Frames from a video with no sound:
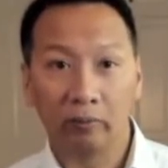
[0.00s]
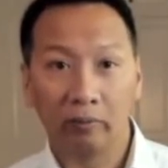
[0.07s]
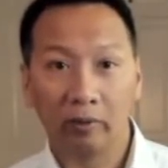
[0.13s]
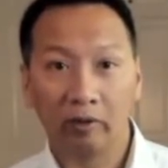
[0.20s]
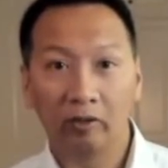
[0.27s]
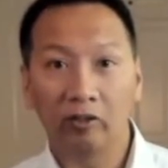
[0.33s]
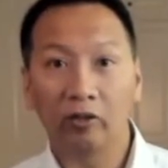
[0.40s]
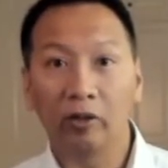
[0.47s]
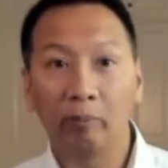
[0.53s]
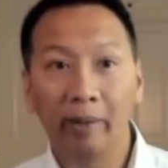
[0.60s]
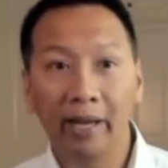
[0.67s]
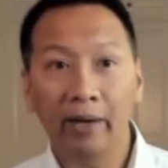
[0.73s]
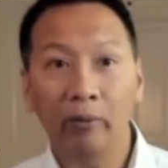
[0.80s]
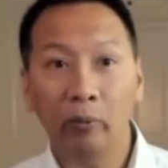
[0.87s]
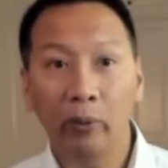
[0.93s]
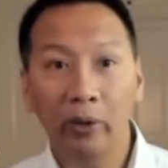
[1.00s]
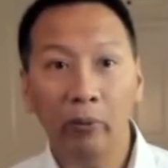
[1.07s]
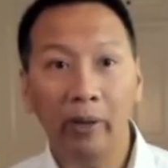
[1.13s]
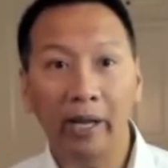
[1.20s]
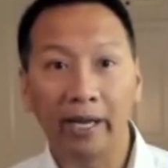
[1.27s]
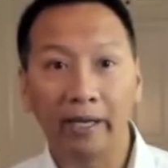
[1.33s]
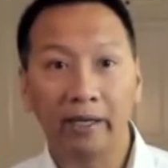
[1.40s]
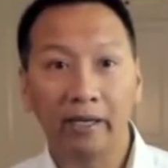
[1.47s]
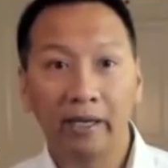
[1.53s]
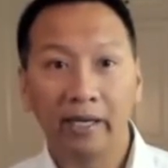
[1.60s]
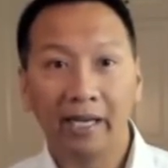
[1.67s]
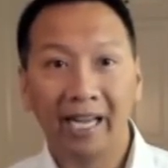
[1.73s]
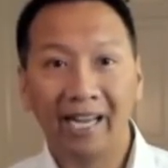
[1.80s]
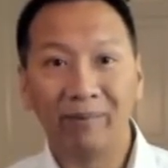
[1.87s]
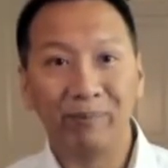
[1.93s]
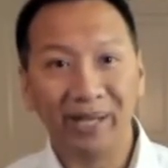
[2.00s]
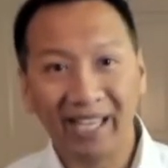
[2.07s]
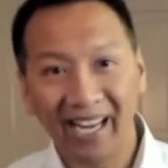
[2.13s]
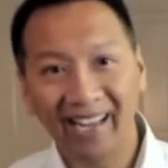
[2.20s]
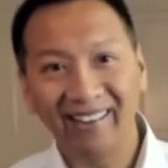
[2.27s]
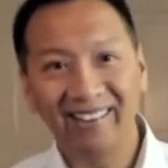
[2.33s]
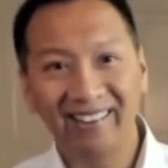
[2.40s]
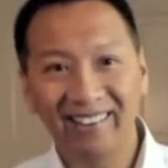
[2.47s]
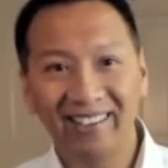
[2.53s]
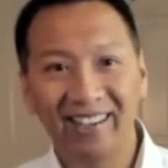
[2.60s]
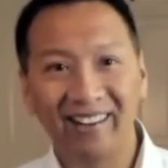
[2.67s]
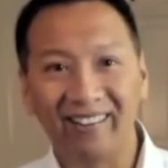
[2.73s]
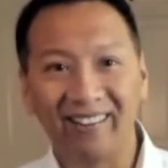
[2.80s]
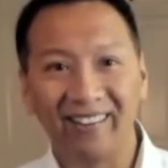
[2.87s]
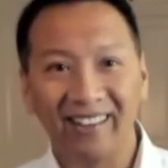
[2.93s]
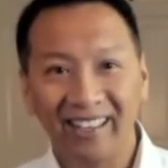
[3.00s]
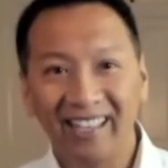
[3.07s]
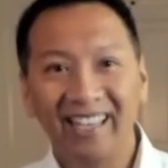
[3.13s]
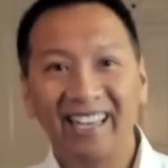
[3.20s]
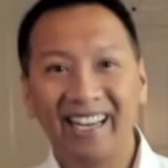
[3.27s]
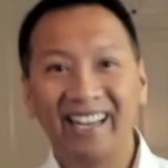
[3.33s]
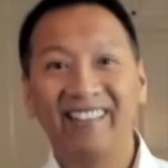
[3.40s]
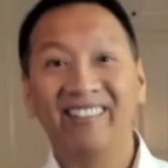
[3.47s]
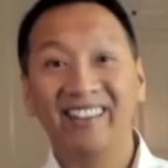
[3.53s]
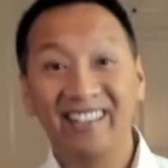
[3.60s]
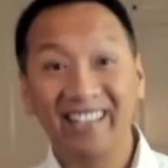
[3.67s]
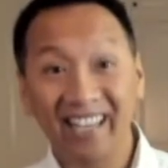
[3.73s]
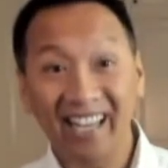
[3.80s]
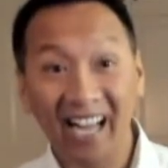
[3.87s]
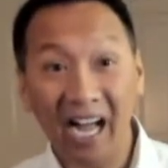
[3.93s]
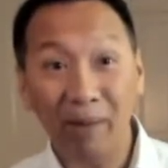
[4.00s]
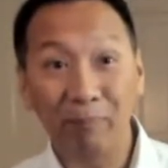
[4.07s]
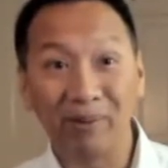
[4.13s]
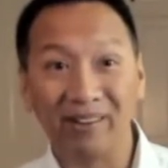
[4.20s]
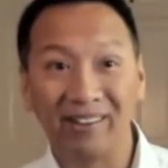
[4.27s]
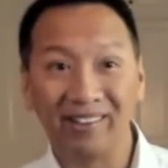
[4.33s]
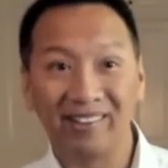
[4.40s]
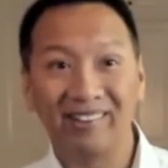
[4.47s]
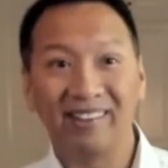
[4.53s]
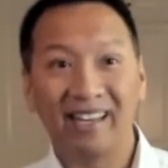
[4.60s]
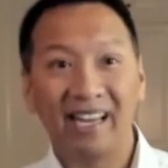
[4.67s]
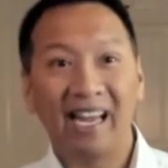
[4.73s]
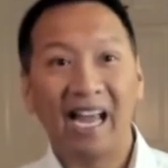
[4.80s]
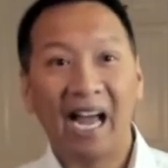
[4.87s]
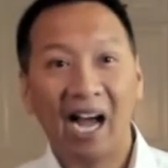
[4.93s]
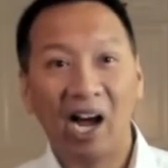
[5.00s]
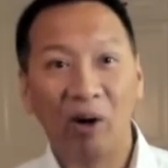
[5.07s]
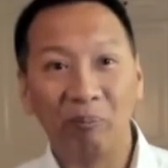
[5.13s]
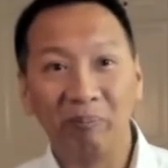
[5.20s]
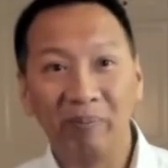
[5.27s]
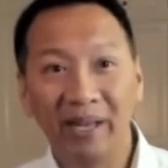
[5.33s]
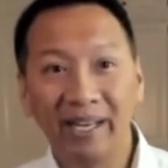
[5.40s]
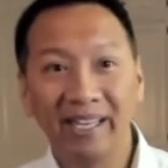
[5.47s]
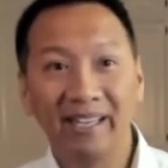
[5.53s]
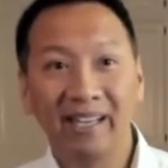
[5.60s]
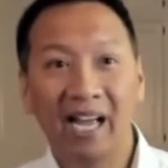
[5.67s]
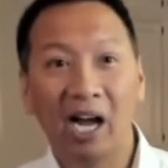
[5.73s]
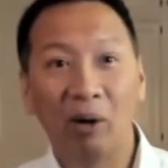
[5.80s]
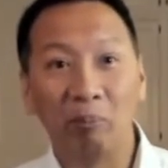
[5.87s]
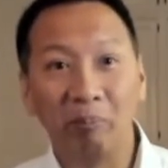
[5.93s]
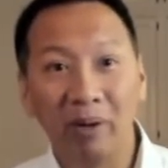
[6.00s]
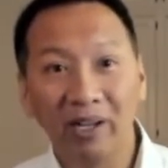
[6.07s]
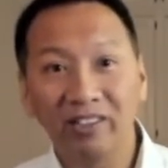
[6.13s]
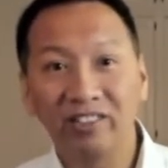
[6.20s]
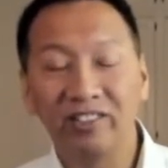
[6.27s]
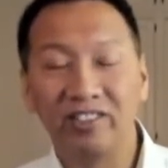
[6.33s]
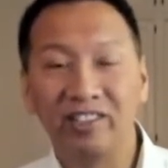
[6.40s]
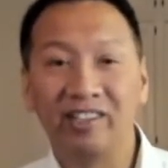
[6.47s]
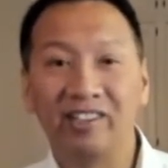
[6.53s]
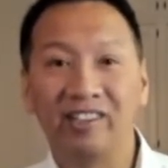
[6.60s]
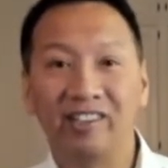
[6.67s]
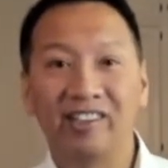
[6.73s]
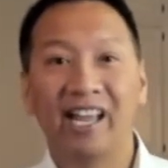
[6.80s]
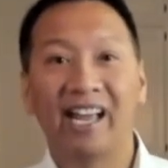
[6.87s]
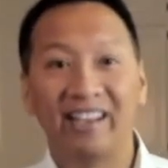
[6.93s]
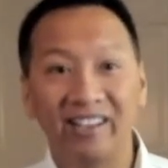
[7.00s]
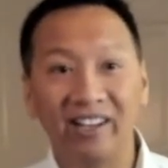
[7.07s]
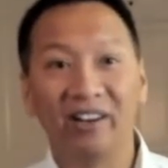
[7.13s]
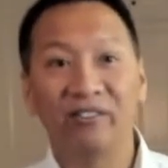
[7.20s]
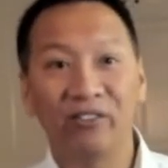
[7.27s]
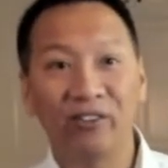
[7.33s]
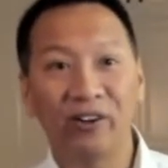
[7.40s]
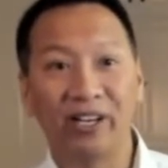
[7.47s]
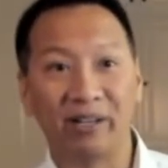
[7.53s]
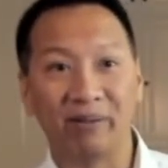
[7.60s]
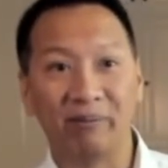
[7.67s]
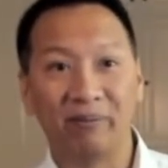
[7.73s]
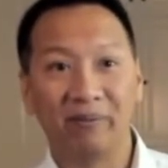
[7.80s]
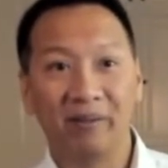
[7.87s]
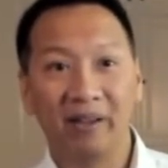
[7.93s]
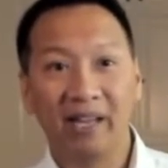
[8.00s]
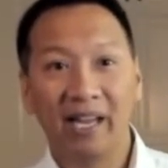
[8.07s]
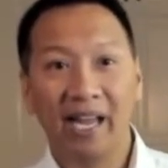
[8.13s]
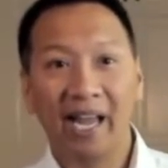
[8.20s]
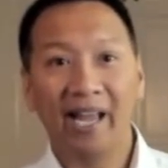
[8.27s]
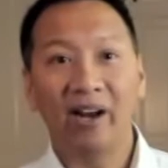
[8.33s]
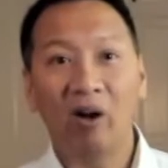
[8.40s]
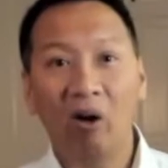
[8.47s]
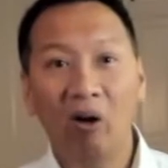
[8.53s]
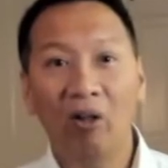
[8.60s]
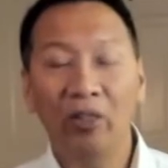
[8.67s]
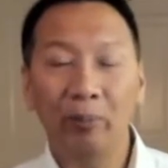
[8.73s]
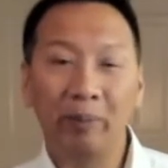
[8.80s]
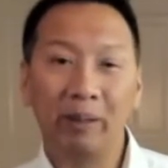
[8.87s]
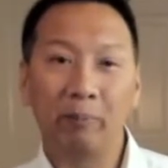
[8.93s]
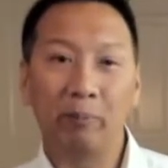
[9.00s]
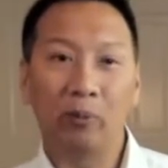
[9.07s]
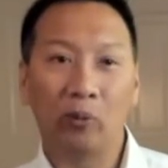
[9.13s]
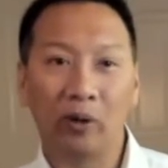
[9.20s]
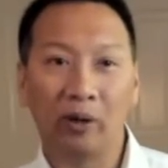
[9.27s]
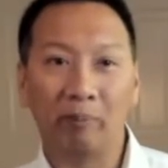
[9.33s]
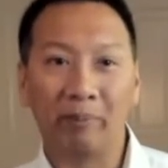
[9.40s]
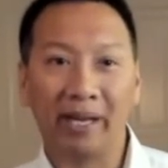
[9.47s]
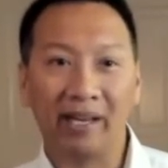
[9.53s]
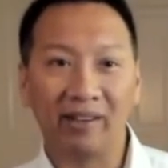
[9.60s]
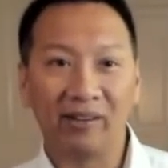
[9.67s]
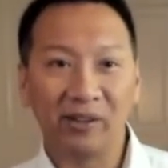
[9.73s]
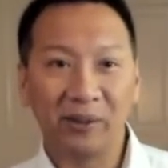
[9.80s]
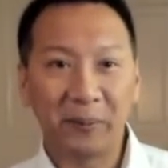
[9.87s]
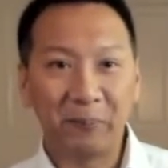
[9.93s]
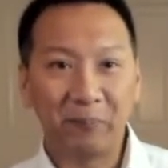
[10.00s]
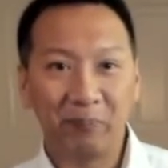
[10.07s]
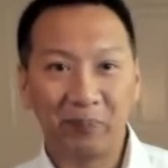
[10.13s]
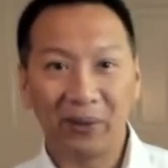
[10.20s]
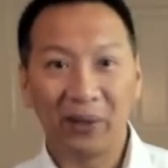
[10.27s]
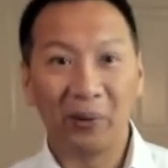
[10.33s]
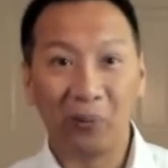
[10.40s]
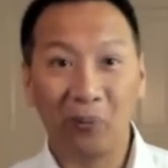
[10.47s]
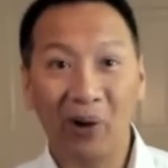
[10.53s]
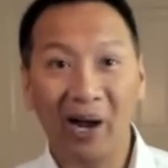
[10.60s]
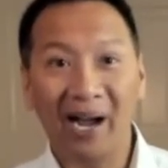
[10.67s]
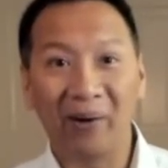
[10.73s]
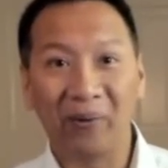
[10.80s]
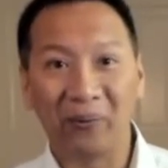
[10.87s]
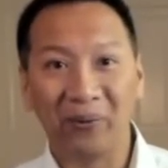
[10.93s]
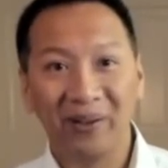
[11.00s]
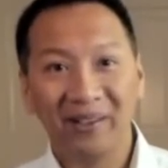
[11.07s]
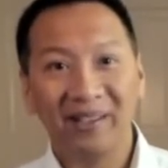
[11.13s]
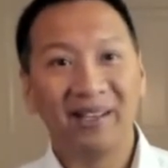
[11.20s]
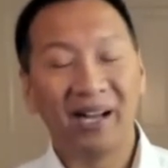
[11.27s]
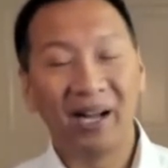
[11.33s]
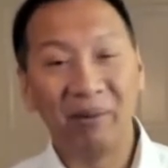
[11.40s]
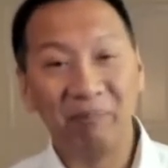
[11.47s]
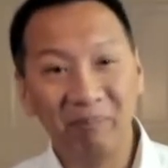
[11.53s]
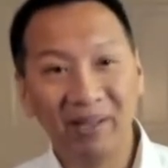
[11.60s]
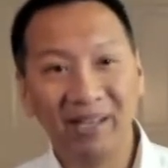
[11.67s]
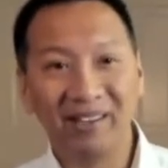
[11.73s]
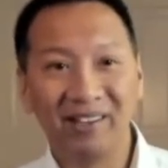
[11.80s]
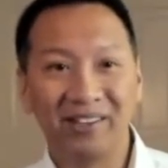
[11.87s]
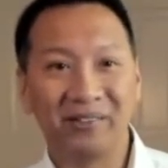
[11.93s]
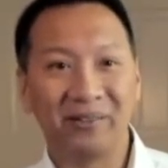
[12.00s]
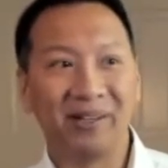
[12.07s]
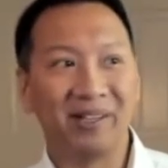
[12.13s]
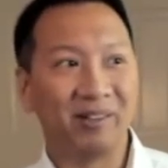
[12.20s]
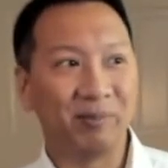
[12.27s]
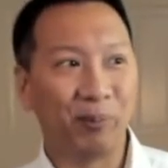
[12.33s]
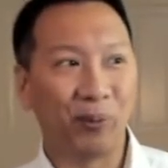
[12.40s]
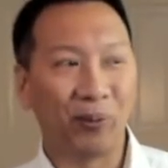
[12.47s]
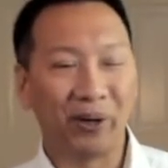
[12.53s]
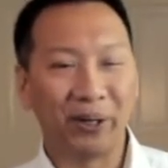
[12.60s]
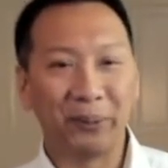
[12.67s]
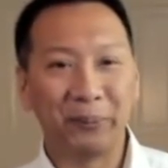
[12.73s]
So the man went away and began to tell in the Decapolis how much Jesus had done for him, and all the people were amazed. Wow, a ministry is born.